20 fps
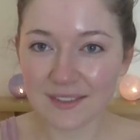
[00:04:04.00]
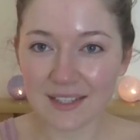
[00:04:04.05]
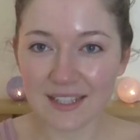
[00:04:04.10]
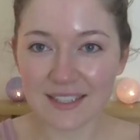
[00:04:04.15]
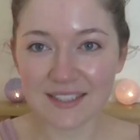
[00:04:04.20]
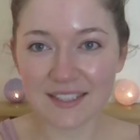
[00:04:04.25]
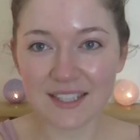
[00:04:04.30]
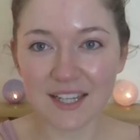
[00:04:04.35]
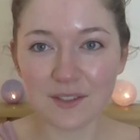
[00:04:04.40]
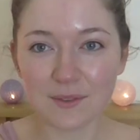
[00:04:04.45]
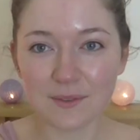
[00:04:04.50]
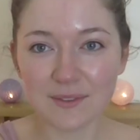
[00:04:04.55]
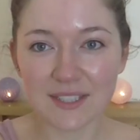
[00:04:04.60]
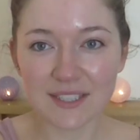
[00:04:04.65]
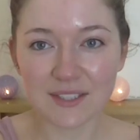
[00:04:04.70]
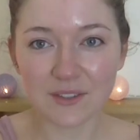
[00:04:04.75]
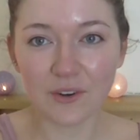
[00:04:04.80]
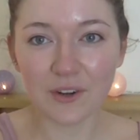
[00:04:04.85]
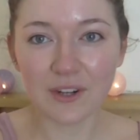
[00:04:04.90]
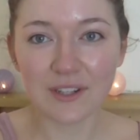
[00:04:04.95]
Let's start with
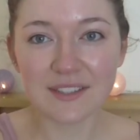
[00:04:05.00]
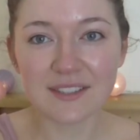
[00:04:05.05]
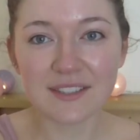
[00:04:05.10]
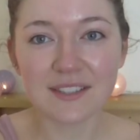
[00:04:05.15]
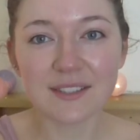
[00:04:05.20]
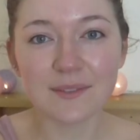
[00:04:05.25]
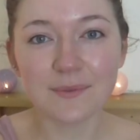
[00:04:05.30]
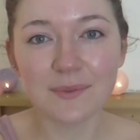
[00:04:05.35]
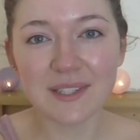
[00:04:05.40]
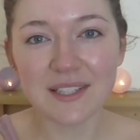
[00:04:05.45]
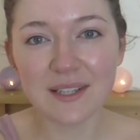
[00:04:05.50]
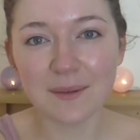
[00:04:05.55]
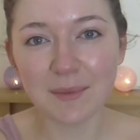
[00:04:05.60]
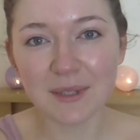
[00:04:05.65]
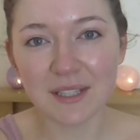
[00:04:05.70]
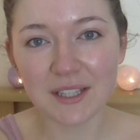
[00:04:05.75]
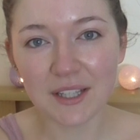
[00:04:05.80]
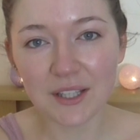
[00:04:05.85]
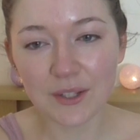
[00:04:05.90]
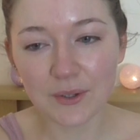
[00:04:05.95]
this oil. This is a
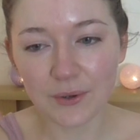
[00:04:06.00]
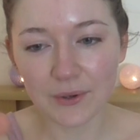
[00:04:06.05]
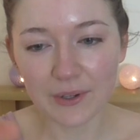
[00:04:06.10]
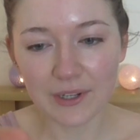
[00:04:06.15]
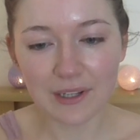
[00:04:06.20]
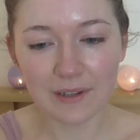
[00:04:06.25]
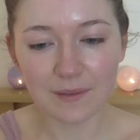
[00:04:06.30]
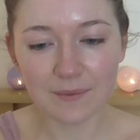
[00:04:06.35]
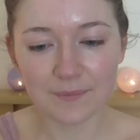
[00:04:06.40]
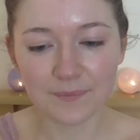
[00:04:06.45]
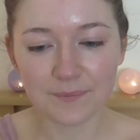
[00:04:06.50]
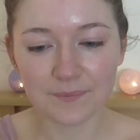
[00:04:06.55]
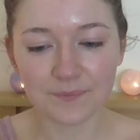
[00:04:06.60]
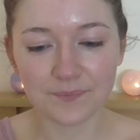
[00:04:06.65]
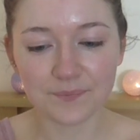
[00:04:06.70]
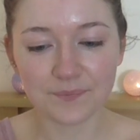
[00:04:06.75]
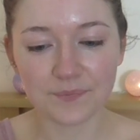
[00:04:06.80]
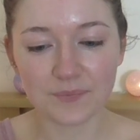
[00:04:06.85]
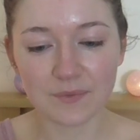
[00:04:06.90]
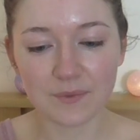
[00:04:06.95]
vitamin E oil,
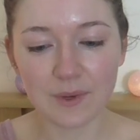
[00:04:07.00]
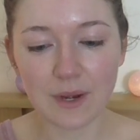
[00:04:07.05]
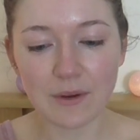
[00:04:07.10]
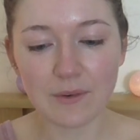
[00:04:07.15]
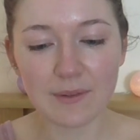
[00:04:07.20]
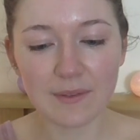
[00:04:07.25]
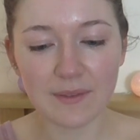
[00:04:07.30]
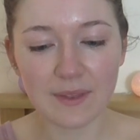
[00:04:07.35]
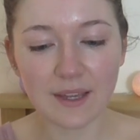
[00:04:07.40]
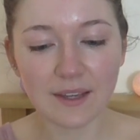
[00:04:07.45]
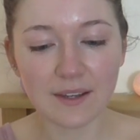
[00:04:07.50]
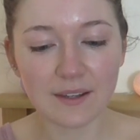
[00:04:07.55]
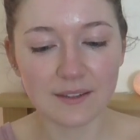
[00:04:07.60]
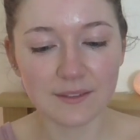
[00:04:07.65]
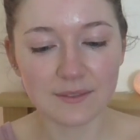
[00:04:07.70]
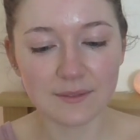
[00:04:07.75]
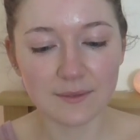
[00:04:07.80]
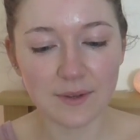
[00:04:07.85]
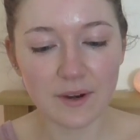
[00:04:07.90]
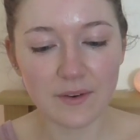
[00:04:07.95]
very thick,
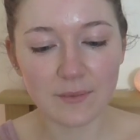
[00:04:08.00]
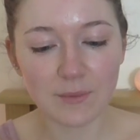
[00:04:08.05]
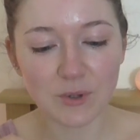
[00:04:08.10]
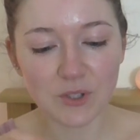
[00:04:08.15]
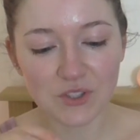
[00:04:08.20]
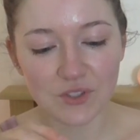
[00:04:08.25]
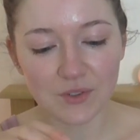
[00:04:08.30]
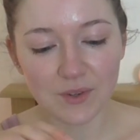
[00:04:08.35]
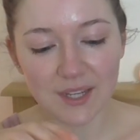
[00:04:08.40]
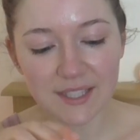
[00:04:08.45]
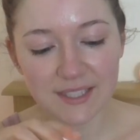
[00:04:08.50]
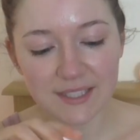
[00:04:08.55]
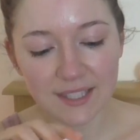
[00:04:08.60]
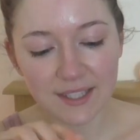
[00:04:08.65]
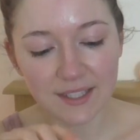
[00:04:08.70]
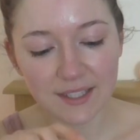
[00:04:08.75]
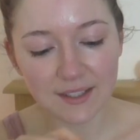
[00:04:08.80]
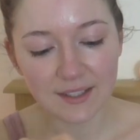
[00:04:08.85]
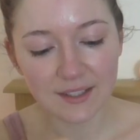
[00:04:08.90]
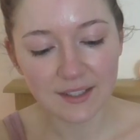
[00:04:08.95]
very
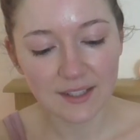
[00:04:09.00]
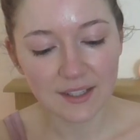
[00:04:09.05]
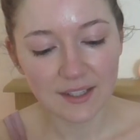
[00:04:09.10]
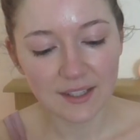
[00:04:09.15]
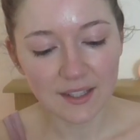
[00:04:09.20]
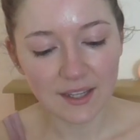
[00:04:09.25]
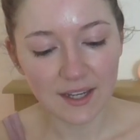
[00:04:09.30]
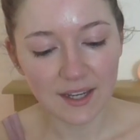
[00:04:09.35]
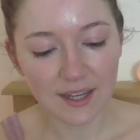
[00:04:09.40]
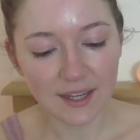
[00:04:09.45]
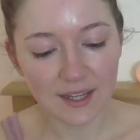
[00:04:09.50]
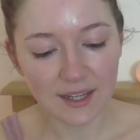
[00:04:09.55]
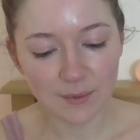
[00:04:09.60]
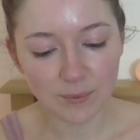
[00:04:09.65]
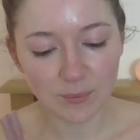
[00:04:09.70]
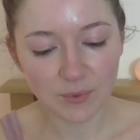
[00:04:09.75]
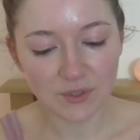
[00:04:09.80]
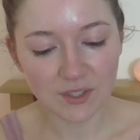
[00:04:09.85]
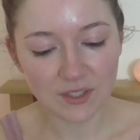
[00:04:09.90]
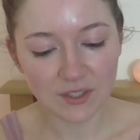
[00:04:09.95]
moisturizing. I
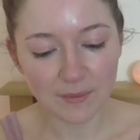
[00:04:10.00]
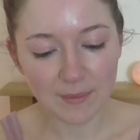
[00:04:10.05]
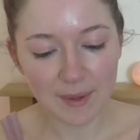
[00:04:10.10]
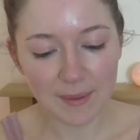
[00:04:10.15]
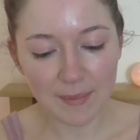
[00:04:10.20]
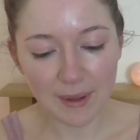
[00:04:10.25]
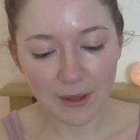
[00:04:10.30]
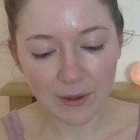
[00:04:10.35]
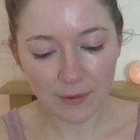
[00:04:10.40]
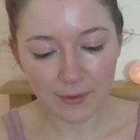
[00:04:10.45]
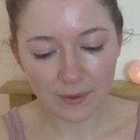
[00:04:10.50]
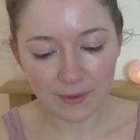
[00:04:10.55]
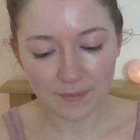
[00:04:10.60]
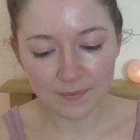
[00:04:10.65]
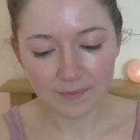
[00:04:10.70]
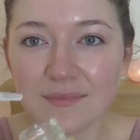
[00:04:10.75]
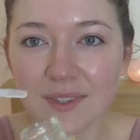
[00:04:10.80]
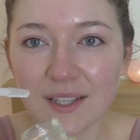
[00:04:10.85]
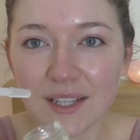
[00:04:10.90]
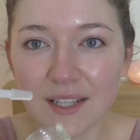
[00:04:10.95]
put it on my mouth.
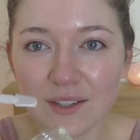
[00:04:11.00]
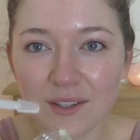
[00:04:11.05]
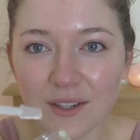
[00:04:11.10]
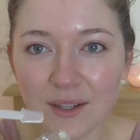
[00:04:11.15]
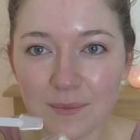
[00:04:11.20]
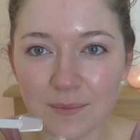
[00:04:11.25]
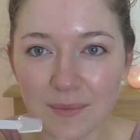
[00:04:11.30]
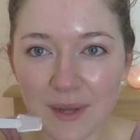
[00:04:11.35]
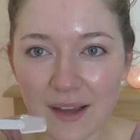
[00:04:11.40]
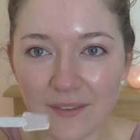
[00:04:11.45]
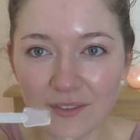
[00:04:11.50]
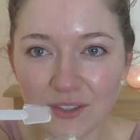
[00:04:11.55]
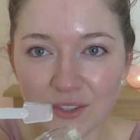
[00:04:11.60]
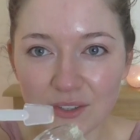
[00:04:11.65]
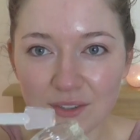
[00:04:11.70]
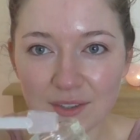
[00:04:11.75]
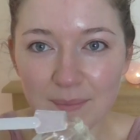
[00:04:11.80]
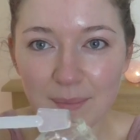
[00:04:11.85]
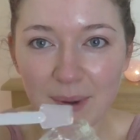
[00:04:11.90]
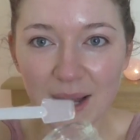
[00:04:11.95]
You can have it
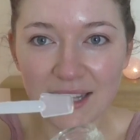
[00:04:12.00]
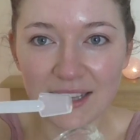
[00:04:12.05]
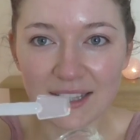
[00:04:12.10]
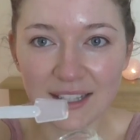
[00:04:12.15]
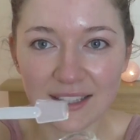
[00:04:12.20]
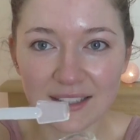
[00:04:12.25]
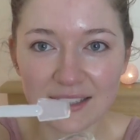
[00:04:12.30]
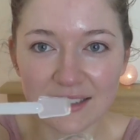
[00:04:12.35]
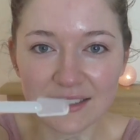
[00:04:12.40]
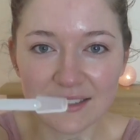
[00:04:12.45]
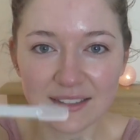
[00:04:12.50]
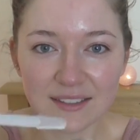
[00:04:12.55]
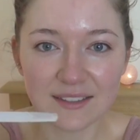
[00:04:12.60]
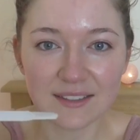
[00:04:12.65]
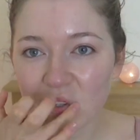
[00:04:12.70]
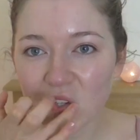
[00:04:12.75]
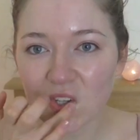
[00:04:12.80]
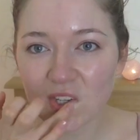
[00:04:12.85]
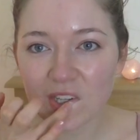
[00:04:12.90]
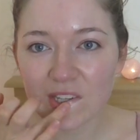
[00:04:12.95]
on the pad like this.
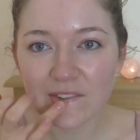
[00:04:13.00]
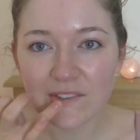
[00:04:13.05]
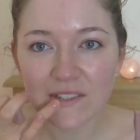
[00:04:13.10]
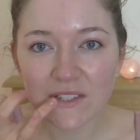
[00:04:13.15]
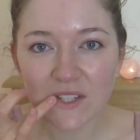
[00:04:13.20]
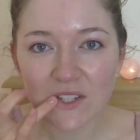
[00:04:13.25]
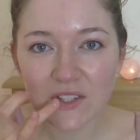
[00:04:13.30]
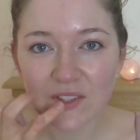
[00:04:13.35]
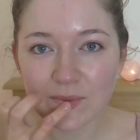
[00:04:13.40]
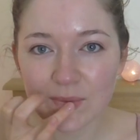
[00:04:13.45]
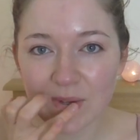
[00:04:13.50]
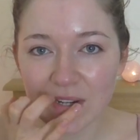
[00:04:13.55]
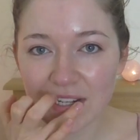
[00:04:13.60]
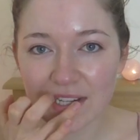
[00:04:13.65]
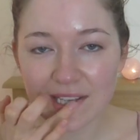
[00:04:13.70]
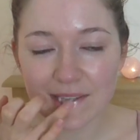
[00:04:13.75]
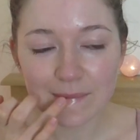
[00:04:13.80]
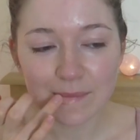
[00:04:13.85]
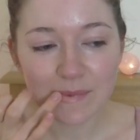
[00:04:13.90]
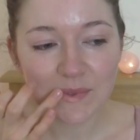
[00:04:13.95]
I leave it on my
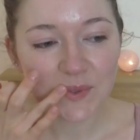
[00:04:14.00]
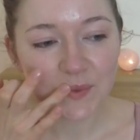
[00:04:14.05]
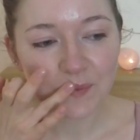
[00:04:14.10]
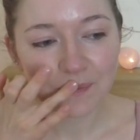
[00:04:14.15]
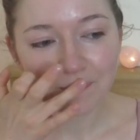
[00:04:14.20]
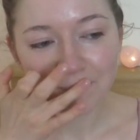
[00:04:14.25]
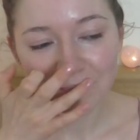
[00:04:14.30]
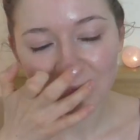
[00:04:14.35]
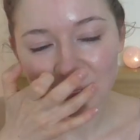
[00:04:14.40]
lips,